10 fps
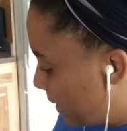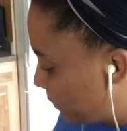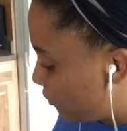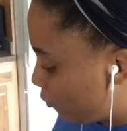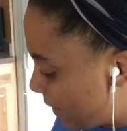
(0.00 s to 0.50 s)

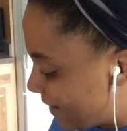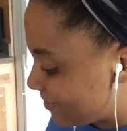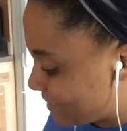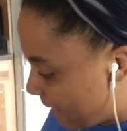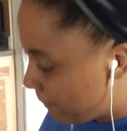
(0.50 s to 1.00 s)
For
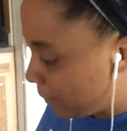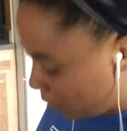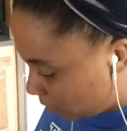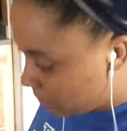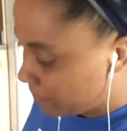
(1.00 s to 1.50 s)

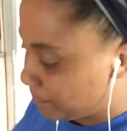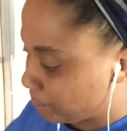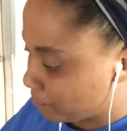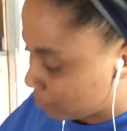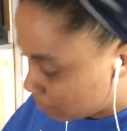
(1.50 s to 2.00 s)
example,
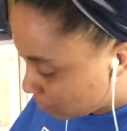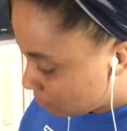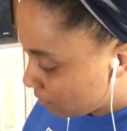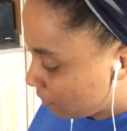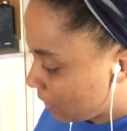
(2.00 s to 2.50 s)

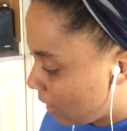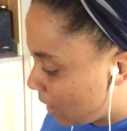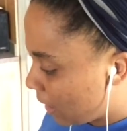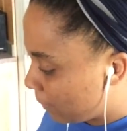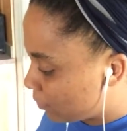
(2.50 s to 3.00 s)

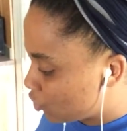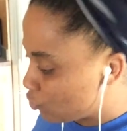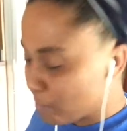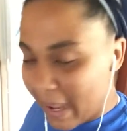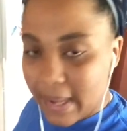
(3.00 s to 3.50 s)

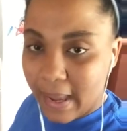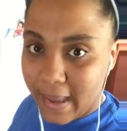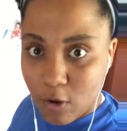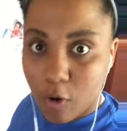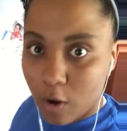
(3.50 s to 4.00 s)
to make
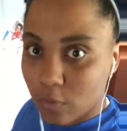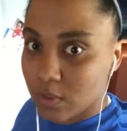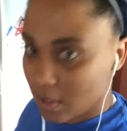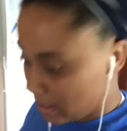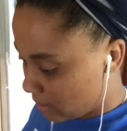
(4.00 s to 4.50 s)
your own
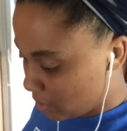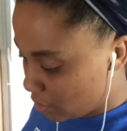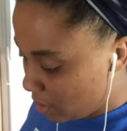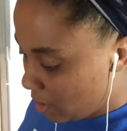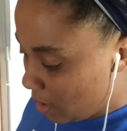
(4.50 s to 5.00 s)

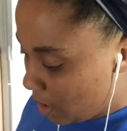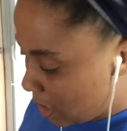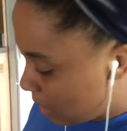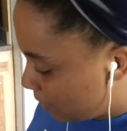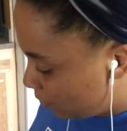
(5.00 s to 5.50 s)
sausage,
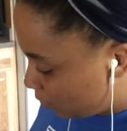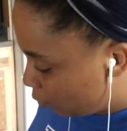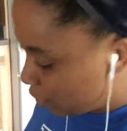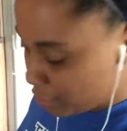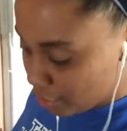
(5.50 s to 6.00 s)

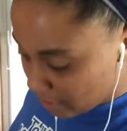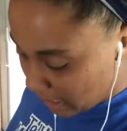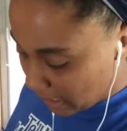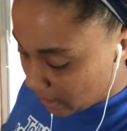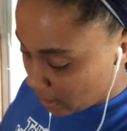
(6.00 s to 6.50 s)
what you
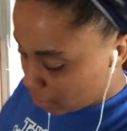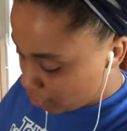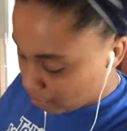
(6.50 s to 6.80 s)
need is